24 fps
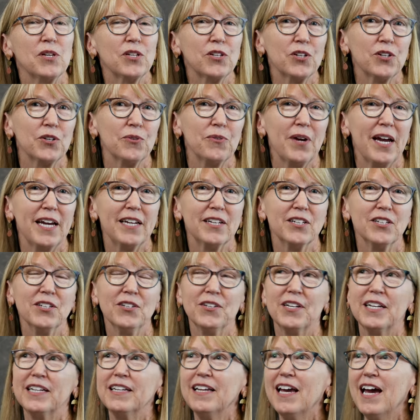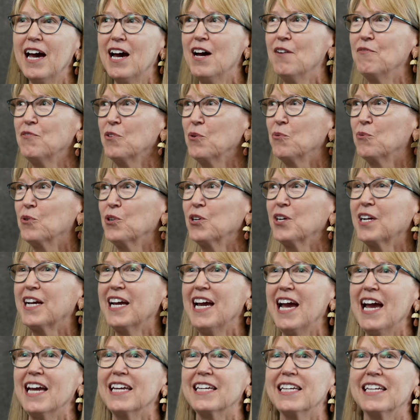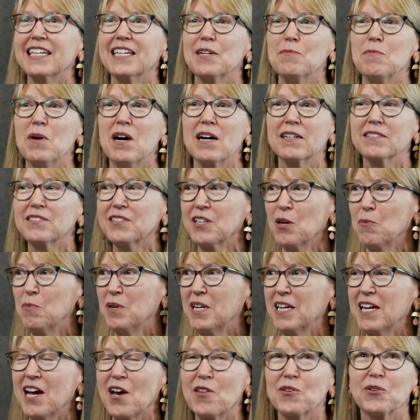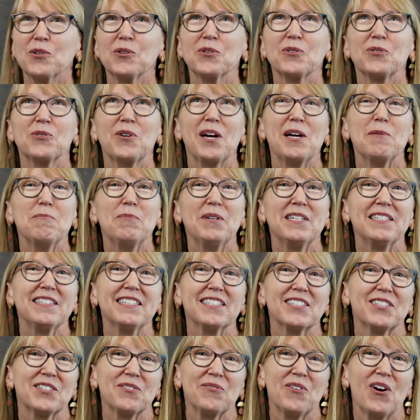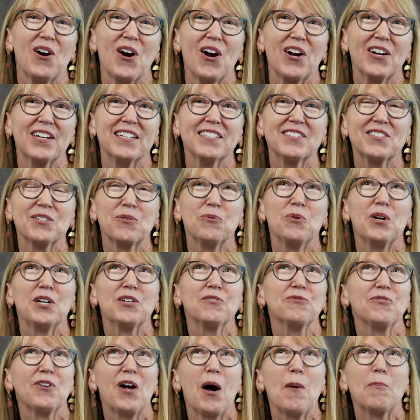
a curator and have the work hanging among so many other great pieces of art, it's a wonderful